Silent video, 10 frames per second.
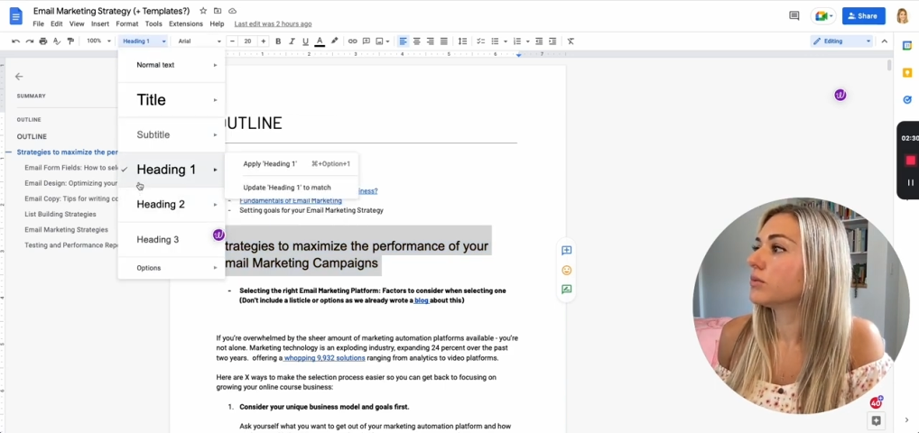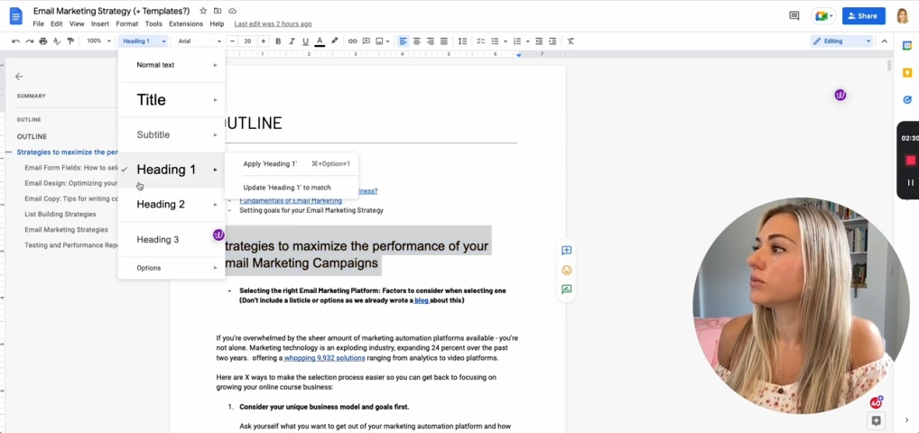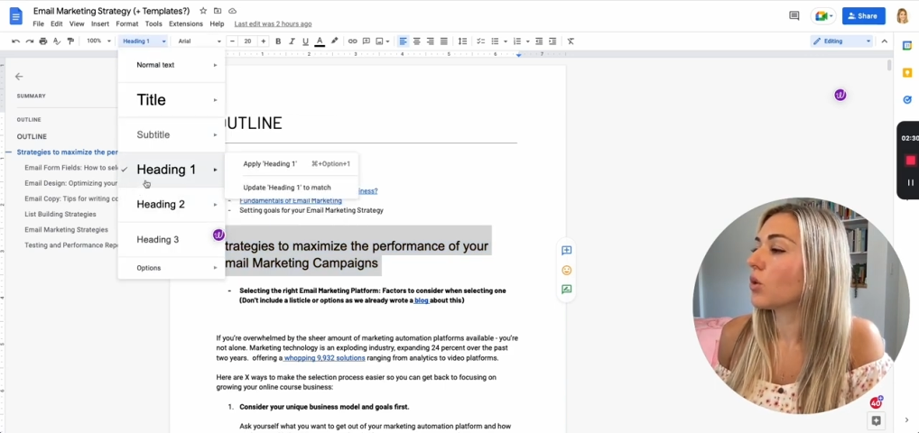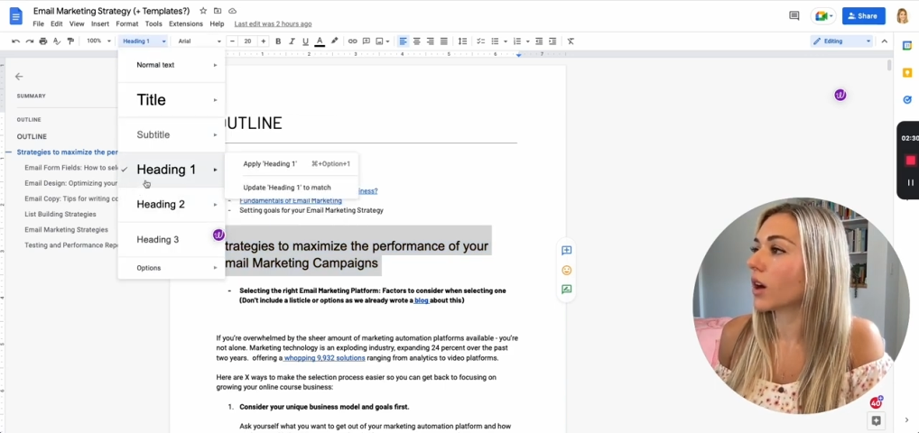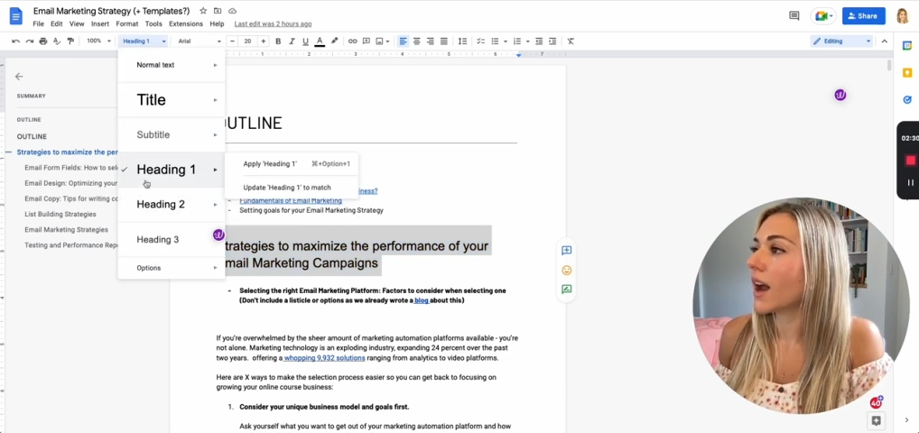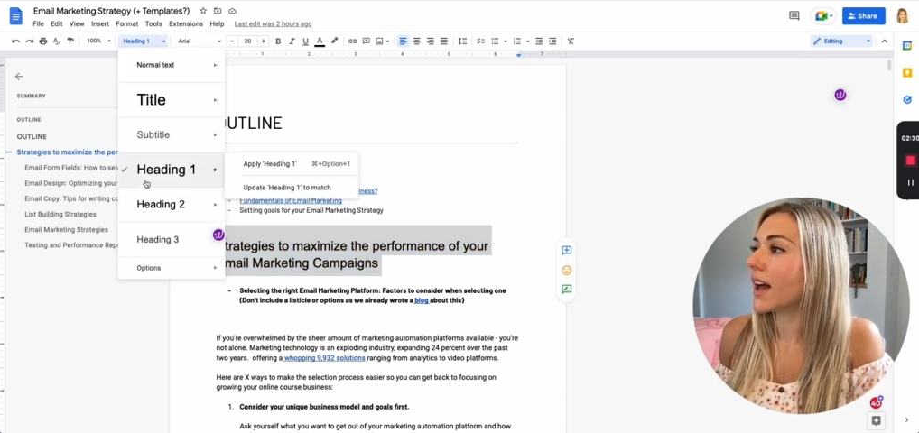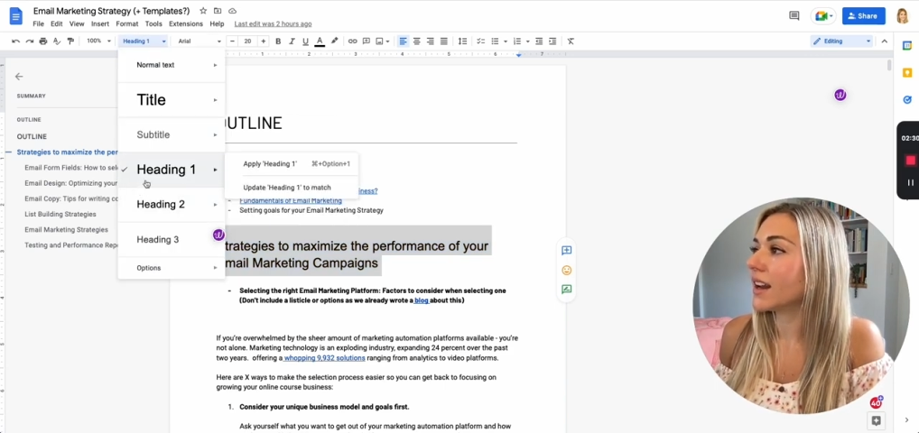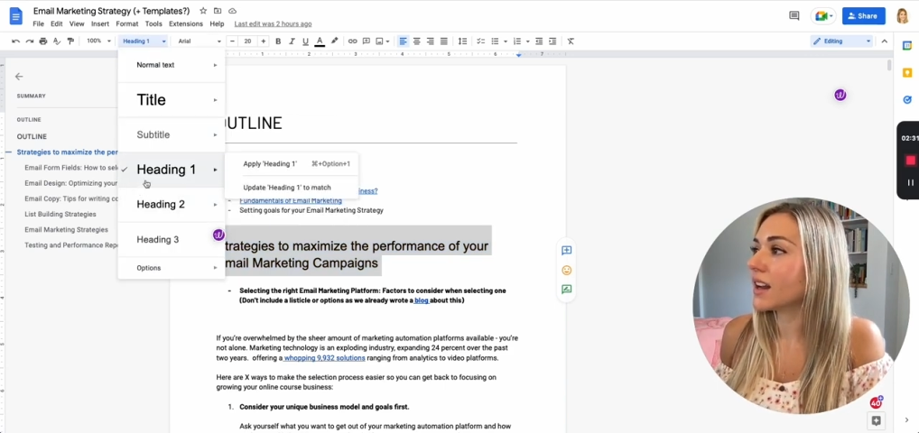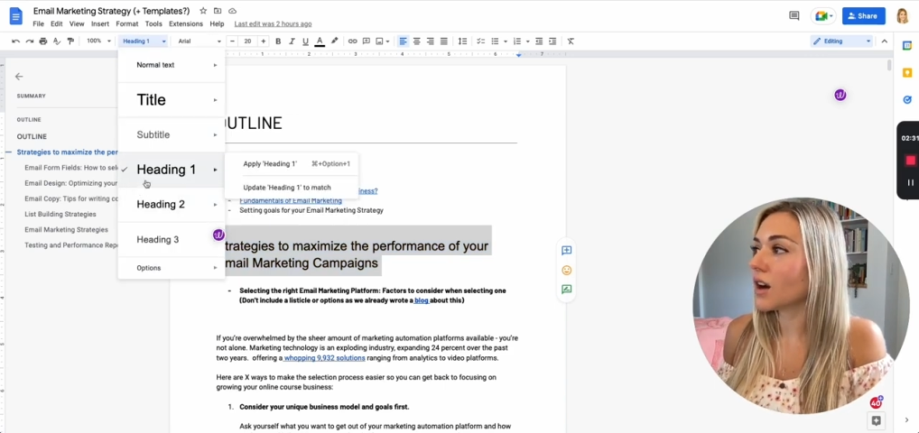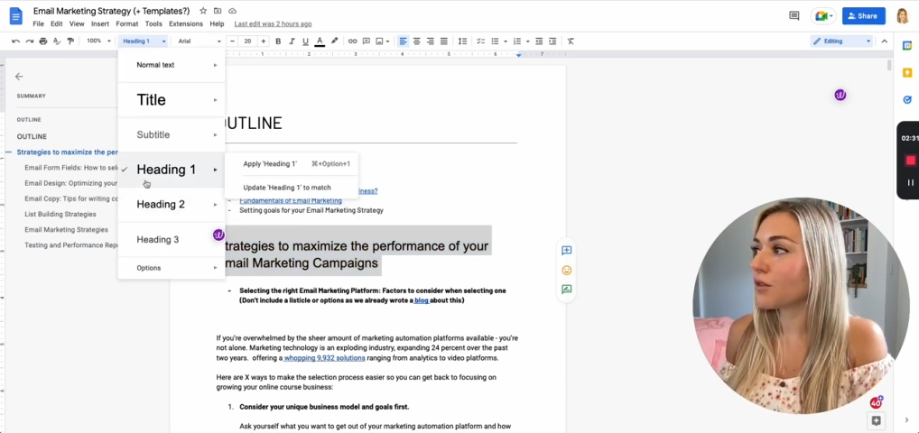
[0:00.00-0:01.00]
or
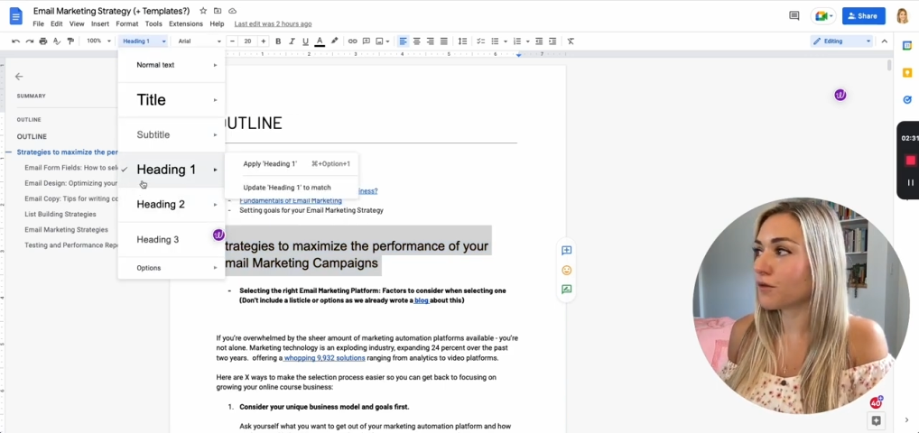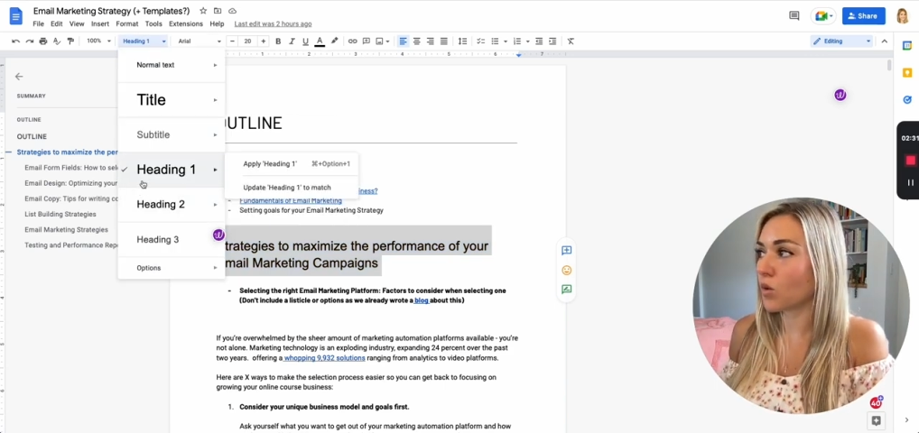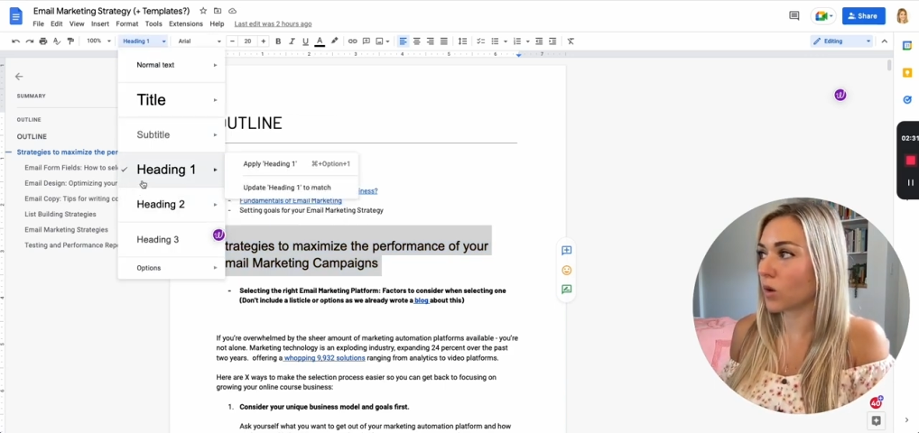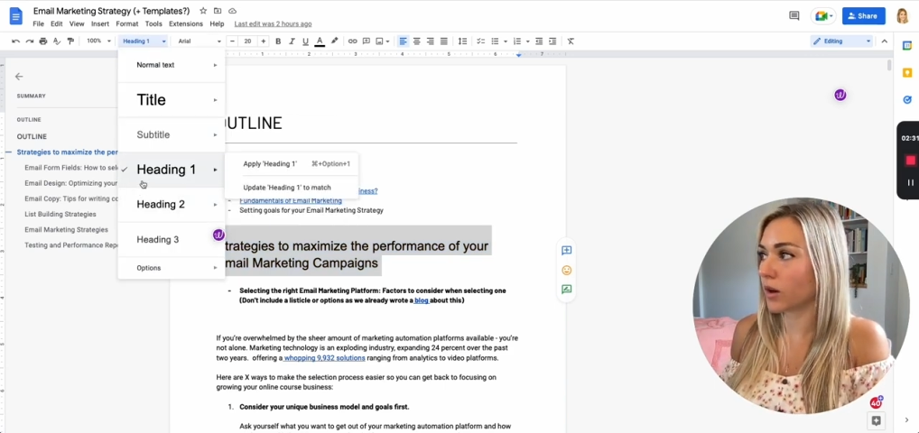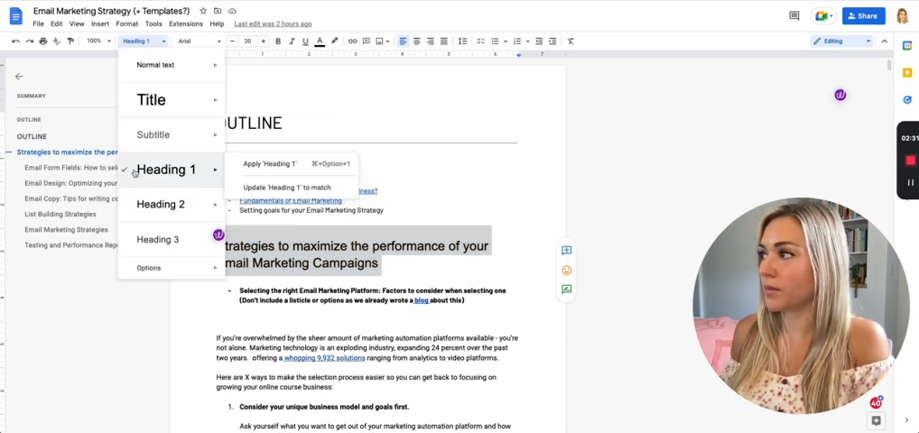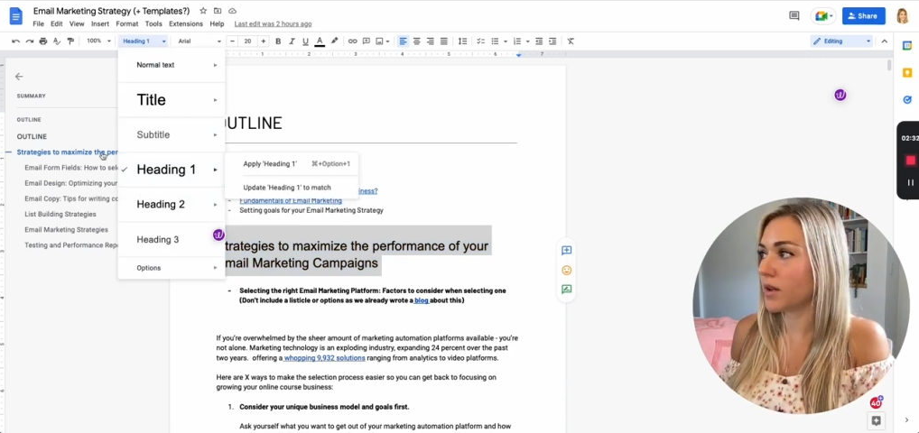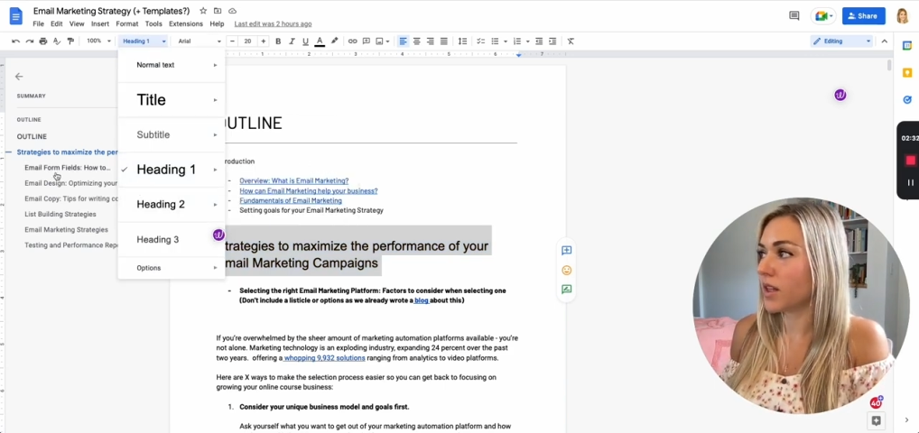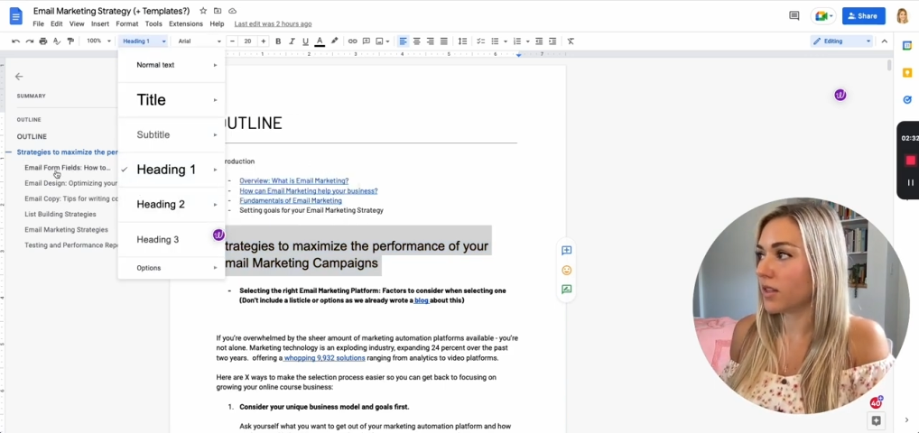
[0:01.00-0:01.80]
heading form,